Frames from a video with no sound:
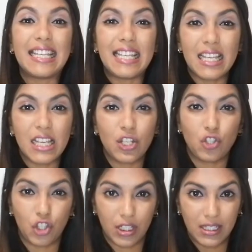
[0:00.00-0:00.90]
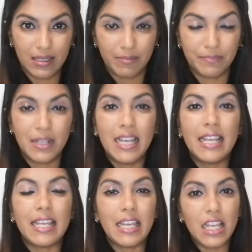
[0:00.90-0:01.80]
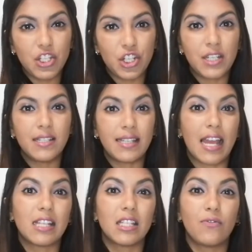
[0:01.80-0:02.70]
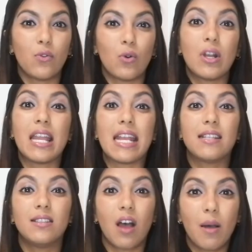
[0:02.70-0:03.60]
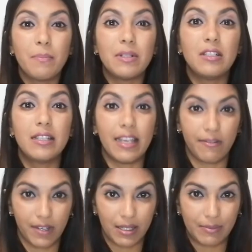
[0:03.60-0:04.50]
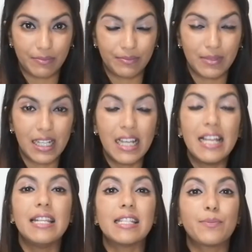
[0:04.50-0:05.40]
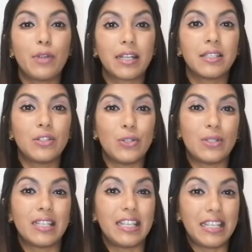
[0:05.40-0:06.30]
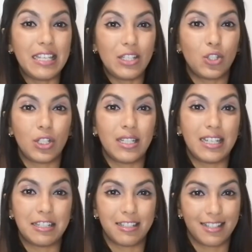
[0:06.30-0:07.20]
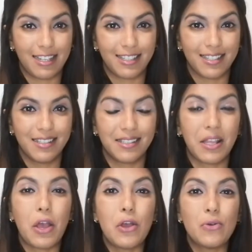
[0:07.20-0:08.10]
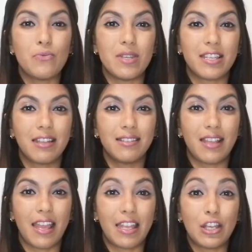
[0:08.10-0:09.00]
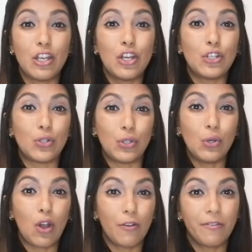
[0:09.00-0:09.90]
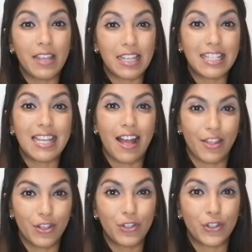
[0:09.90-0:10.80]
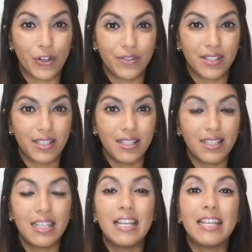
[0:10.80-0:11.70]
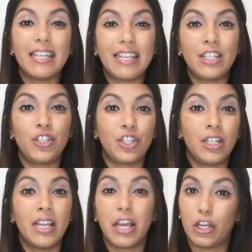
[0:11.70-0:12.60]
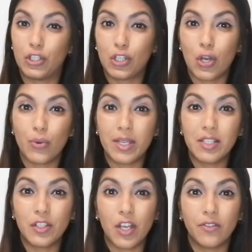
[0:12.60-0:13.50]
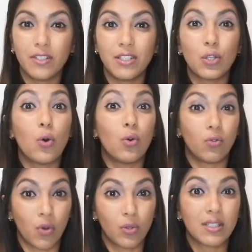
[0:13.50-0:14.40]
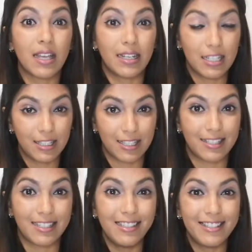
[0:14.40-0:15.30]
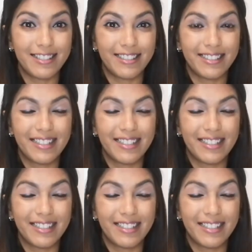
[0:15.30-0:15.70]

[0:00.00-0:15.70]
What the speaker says: EG. EG stands for example given. Let's practice using EG in a sentence. We can say, "Do you offer any other services, e.g. a towing service or roadside assistance?"